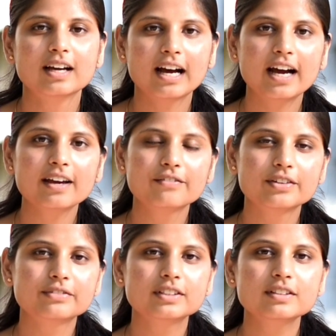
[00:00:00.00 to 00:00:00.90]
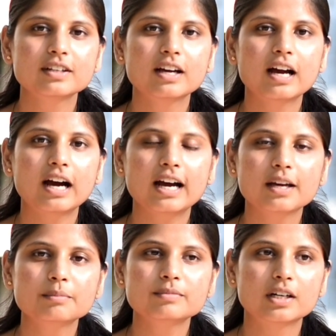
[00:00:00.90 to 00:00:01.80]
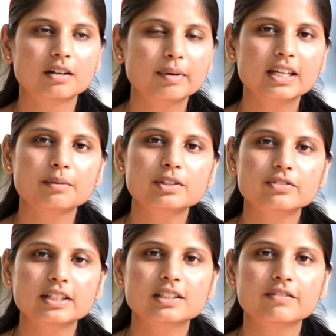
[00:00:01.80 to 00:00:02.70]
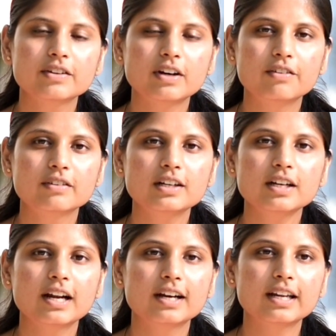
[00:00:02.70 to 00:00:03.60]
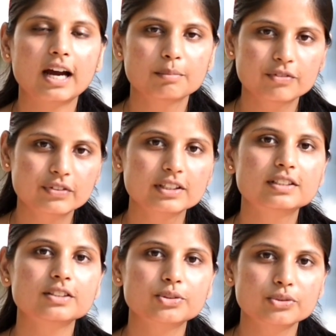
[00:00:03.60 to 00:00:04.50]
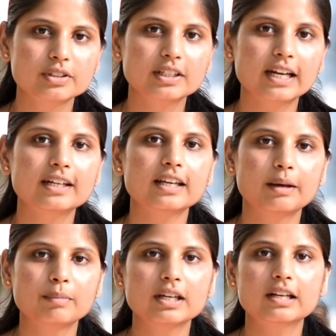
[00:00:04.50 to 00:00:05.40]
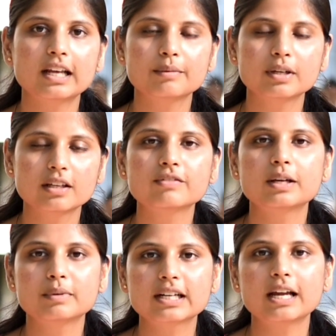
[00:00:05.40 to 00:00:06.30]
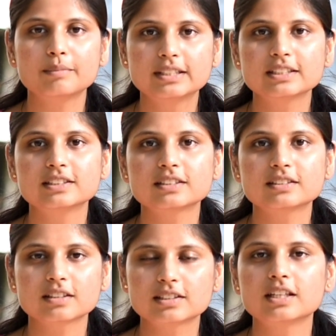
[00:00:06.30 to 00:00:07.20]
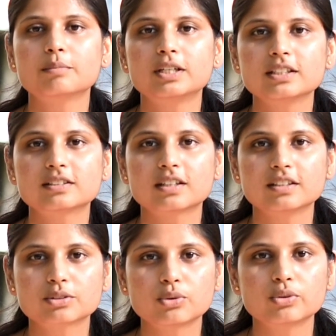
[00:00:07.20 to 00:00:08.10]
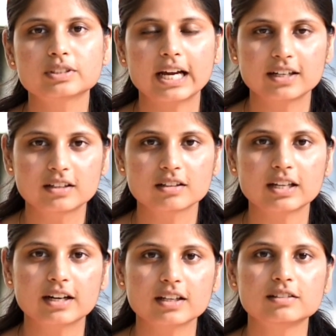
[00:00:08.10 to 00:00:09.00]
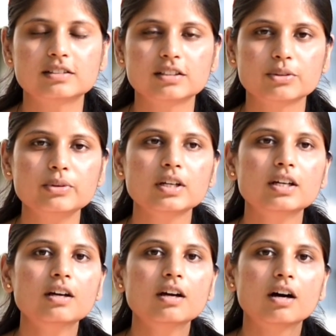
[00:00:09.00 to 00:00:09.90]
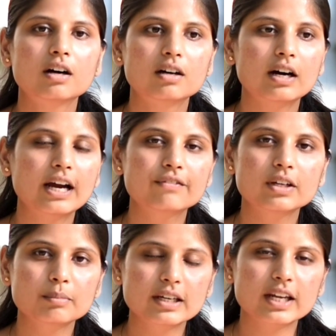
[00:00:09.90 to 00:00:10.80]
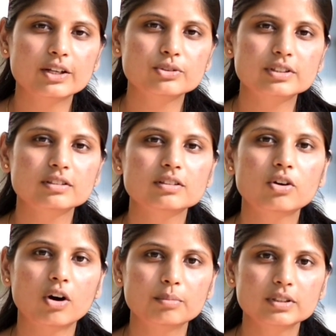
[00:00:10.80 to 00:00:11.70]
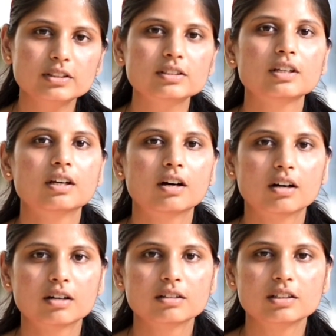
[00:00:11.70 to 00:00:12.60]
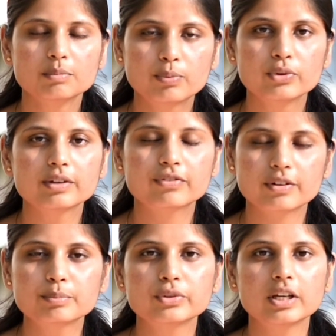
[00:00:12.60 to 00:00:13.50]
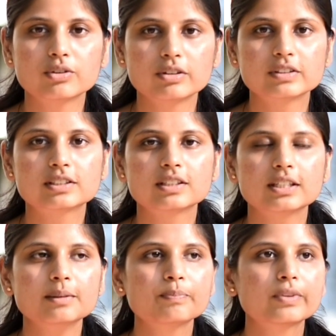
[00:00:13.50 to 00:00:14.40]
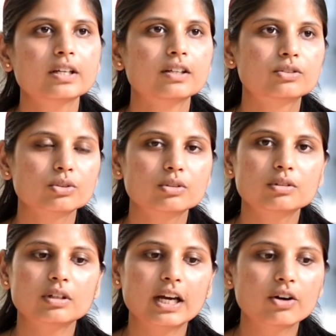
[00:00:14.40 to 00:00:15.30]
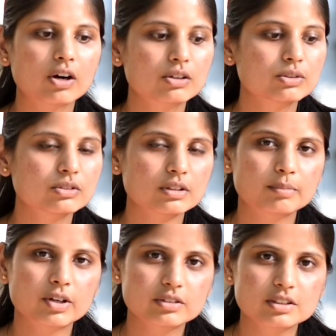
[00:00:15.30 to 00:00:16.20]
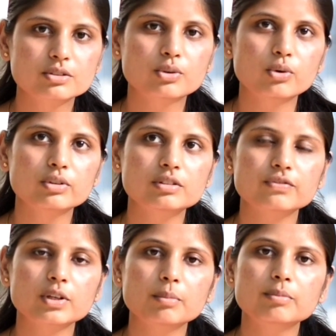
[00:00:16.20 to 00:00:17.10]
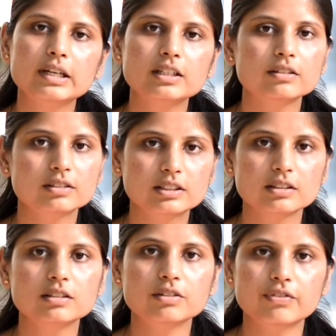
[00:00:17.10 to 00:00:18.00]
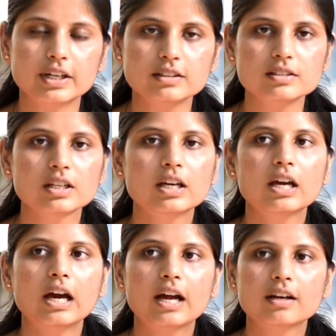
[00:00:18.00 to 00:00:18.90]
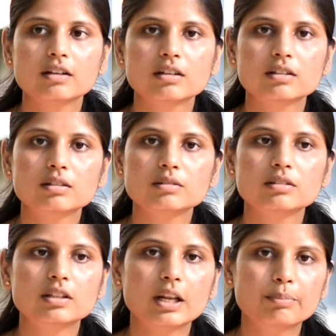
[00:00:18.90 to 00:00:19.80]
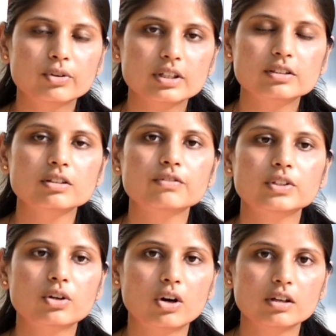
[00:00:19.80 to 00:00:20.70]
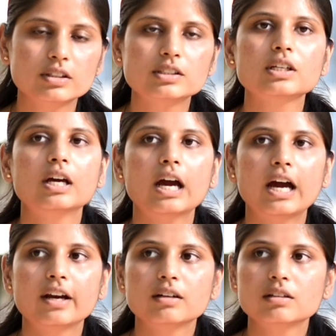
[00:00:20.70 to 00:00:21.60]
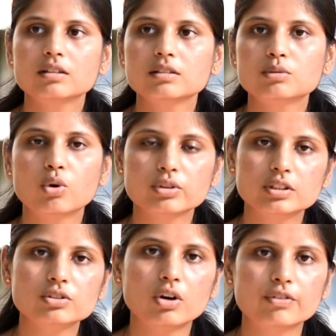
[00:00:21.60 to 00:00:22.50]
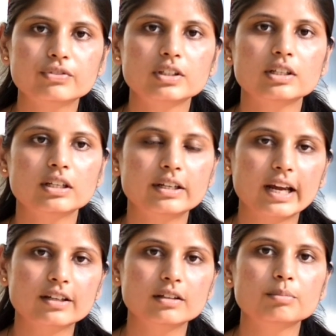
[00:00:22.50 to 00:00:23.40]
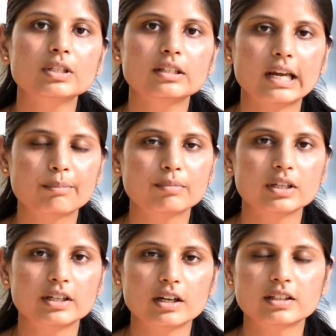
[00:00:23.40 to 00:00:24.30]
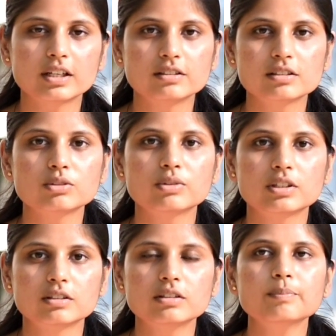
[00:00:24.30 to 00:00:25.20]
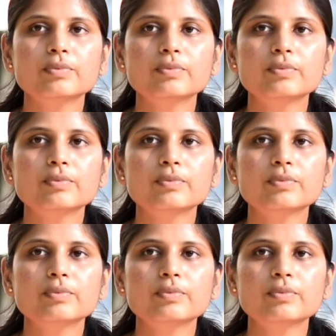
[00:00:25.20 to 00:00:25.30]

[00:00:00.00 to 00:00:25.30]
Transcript: Hi everyone. My name is Vaishnavi Wawar and I'm a first year student at MA Environment, Climate Change and Sustainability Studies course at Tata Institute. I have done my graduation in commerce from Pune University. So I got to know about this course from my senior friends, and the reputation of the college and the courses offered attracted me, grabbed my attention over here.